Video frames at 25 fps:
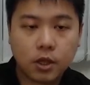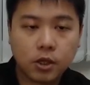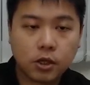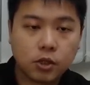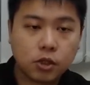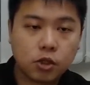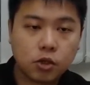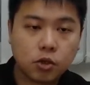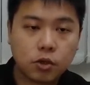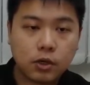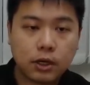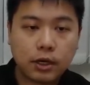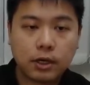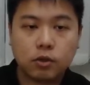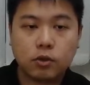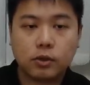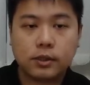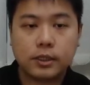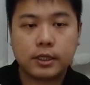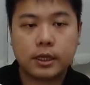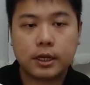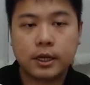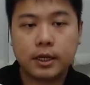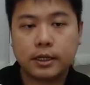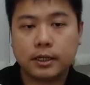So you like to
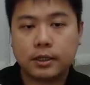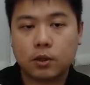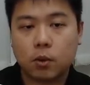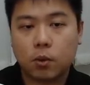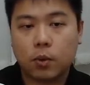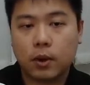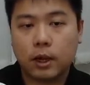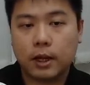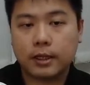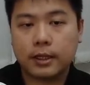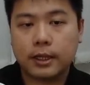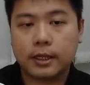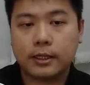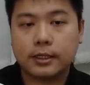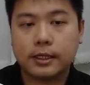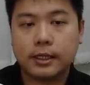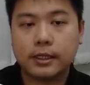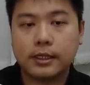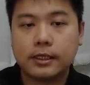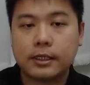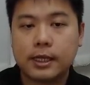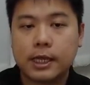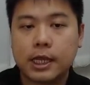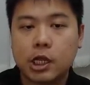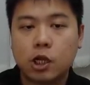select the one that
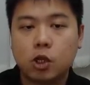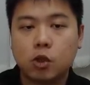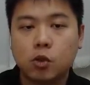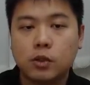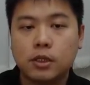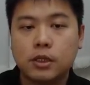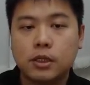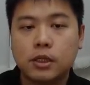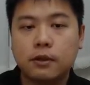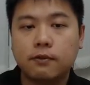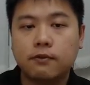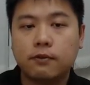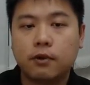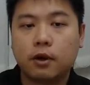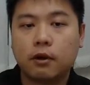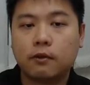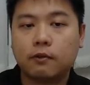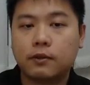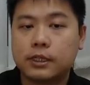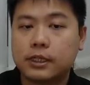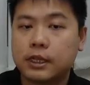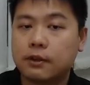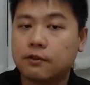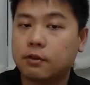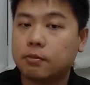says inclusive of
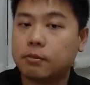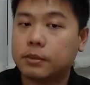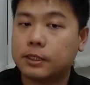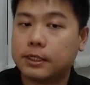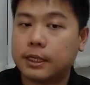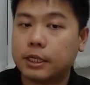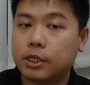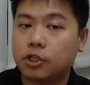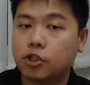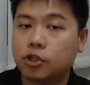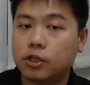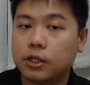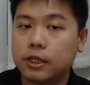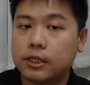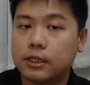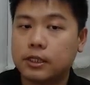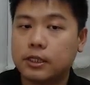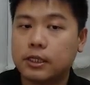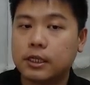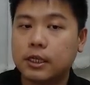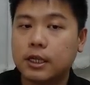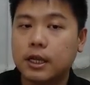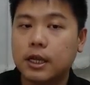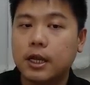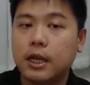7%
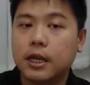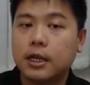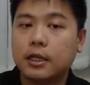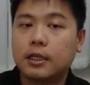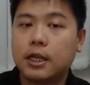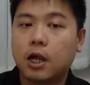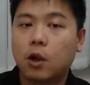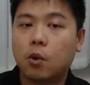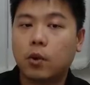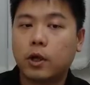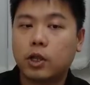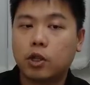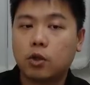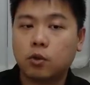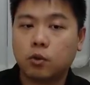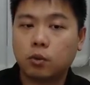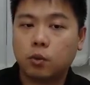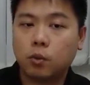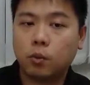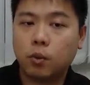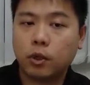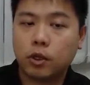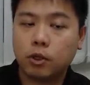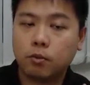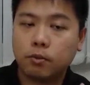GST. Now when you
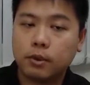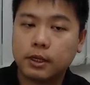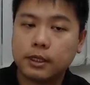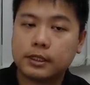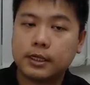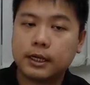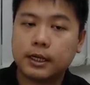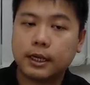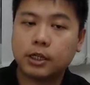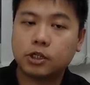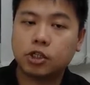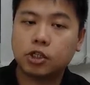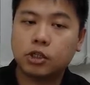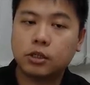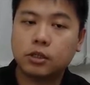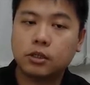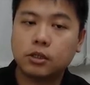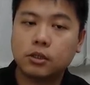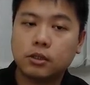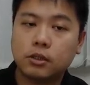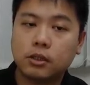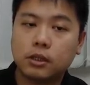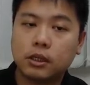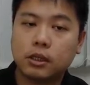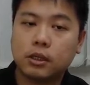make
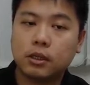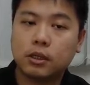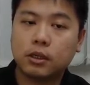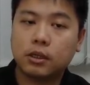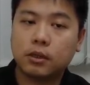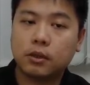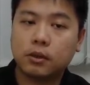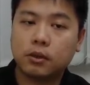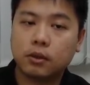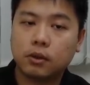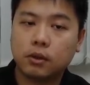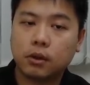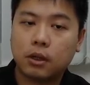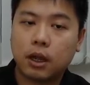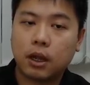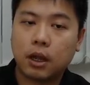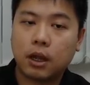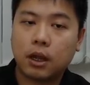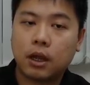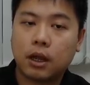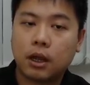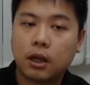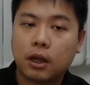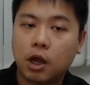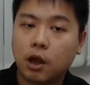selection
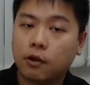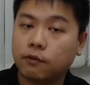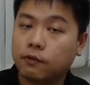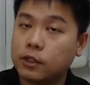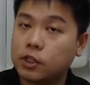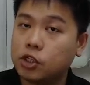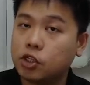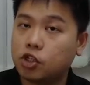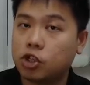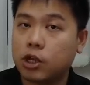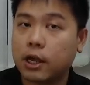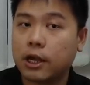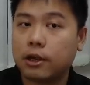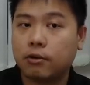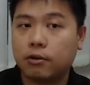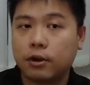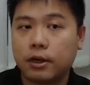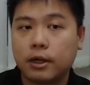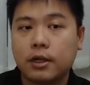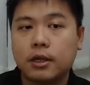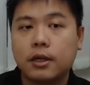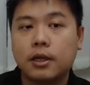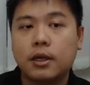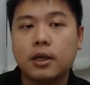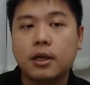of this chart,
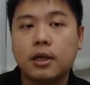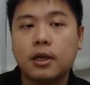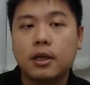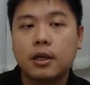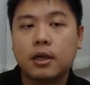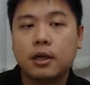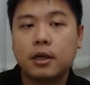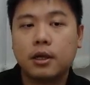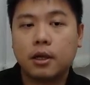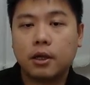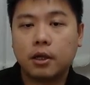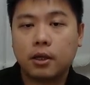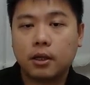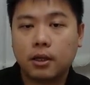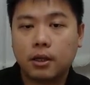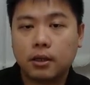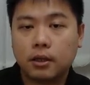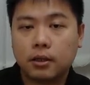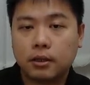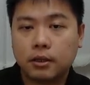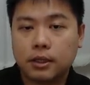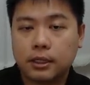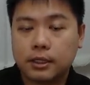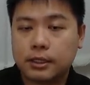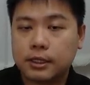right,
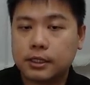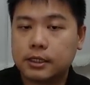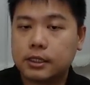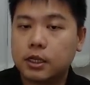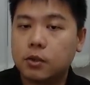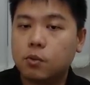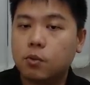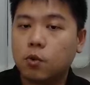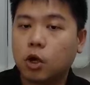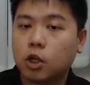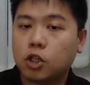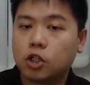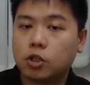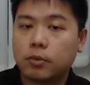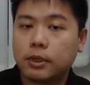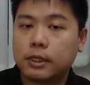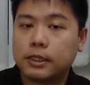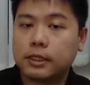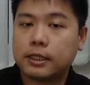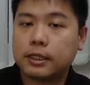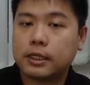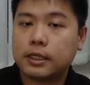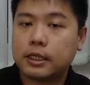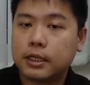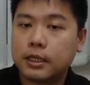the system will
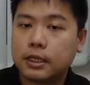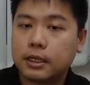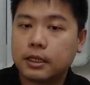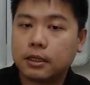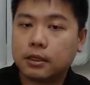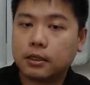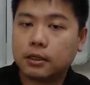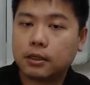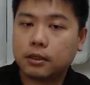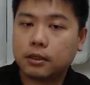automatically